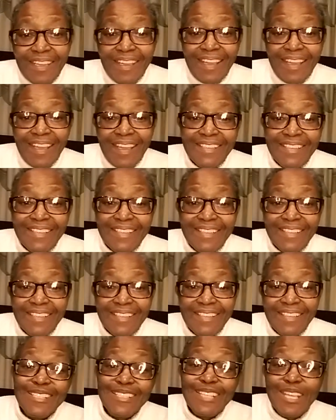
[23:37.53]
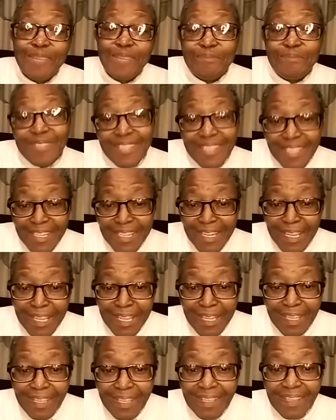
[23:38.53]
And it is the same
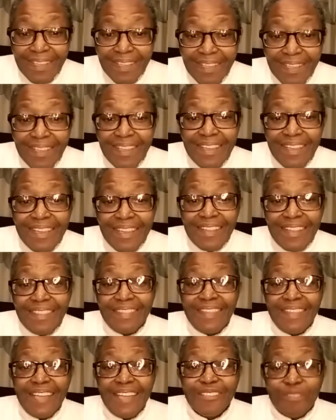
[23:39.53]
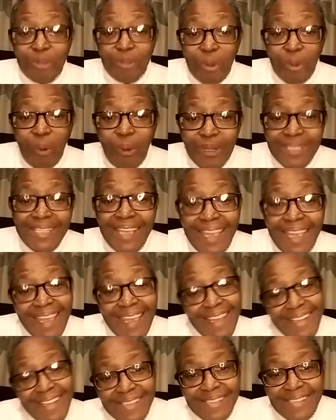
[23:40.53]
DNA that God
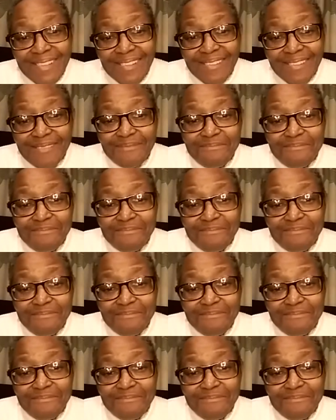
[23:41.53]
has.